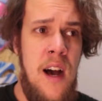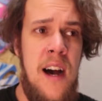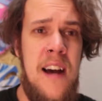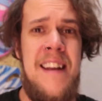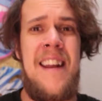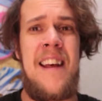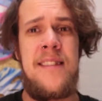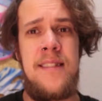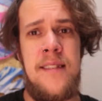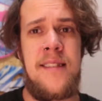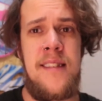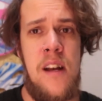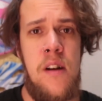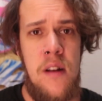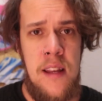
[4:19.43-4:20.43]

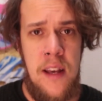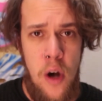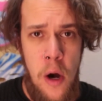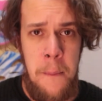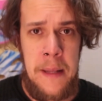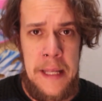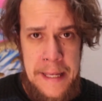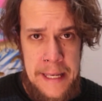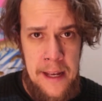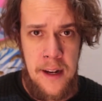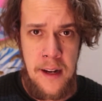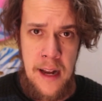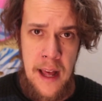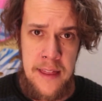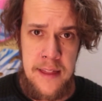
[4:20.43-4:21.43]
unnecessarily
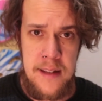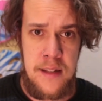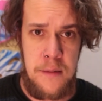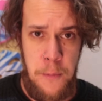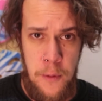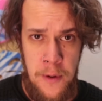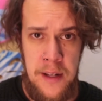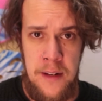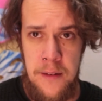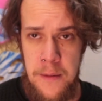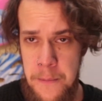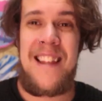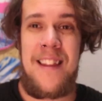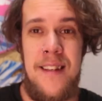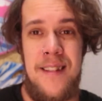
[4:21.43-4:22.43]
complicated at this point.
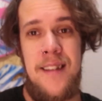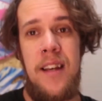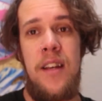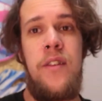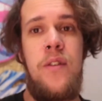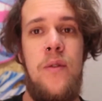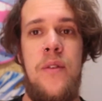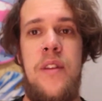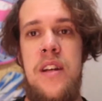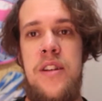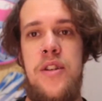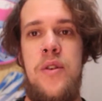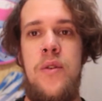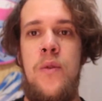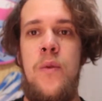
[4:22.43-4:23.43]
The second tool
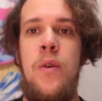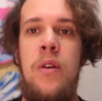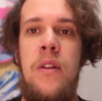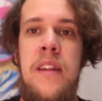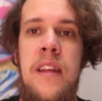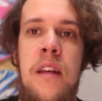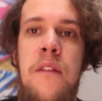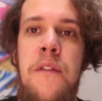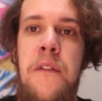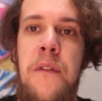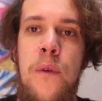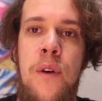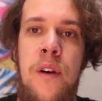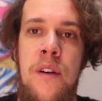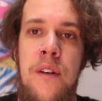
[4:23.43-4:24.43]
that you will need
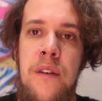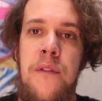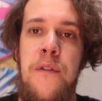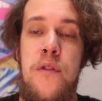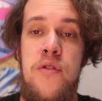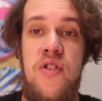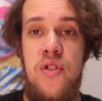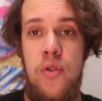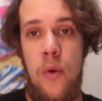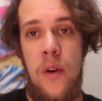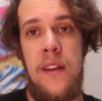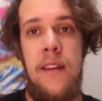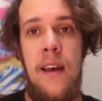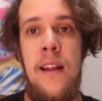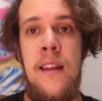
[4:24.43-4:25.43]
for
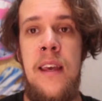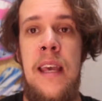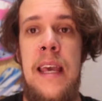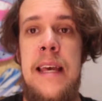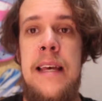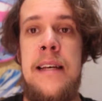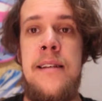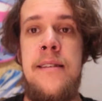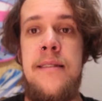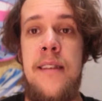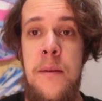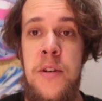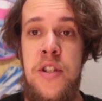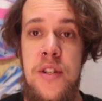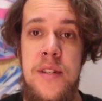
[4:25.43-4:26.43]
storytelling is
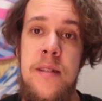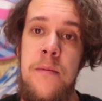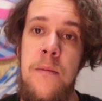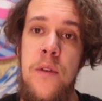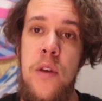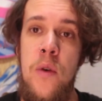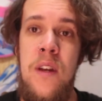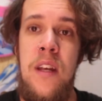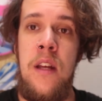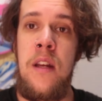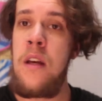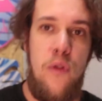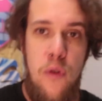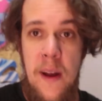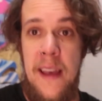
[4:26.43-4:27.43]
images. You need
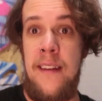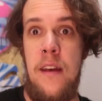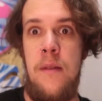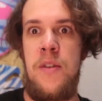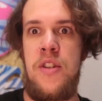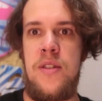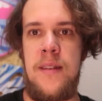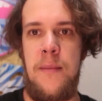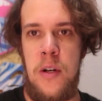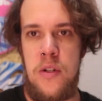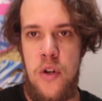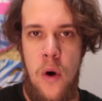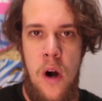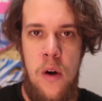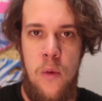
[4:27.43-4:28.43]
great images
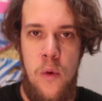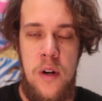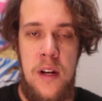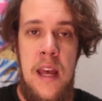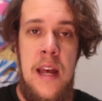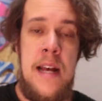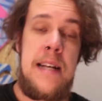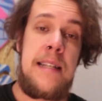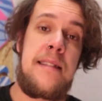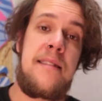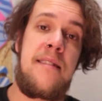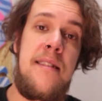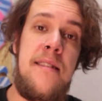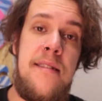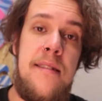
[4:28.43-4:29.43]
about your artwork.
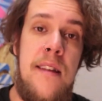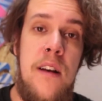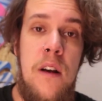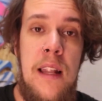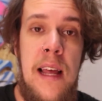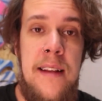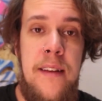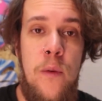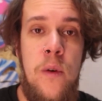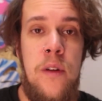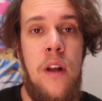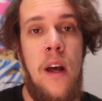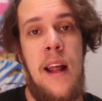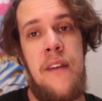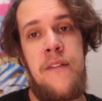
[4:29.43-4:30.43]
Since the collector will
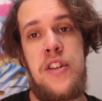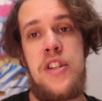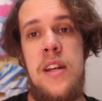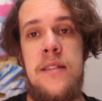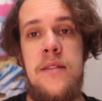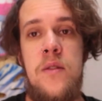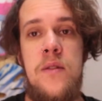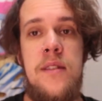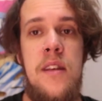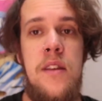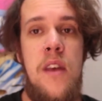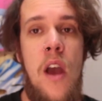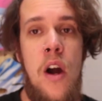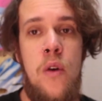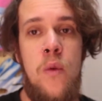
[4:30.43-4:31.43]
not have a chance to see
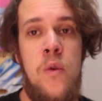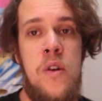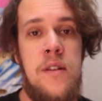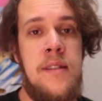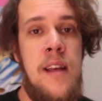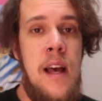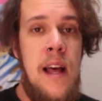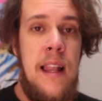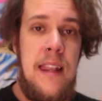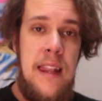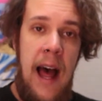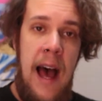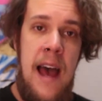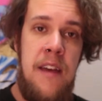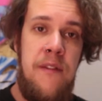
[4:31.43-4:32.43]
the artworks
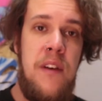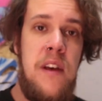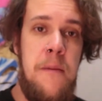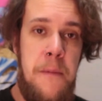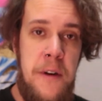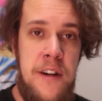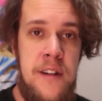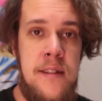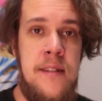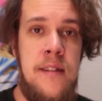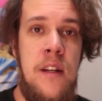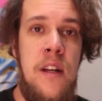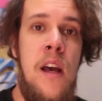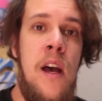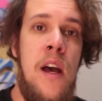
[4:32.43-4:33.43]
live in
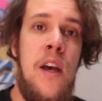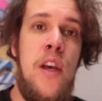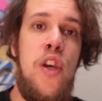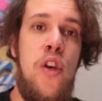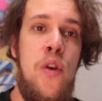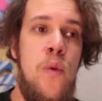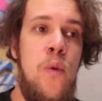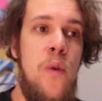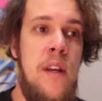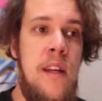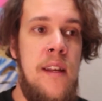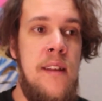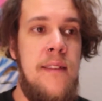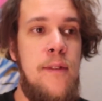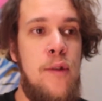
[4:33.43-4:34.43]
person, you
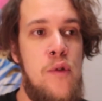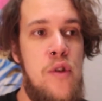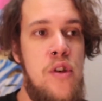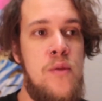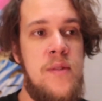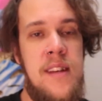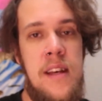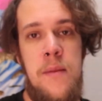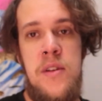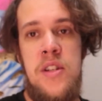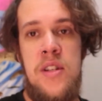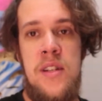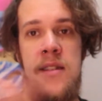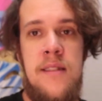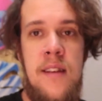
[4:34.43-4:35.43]
need to use
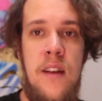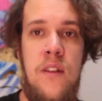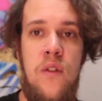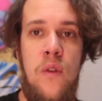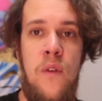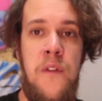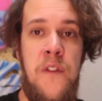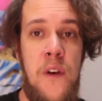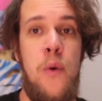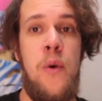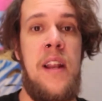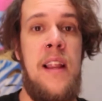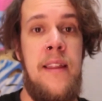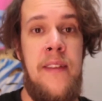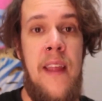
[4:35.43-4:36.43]
images to
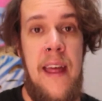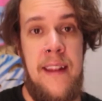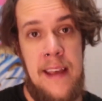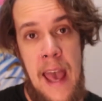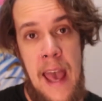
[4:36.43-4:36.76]
fill in that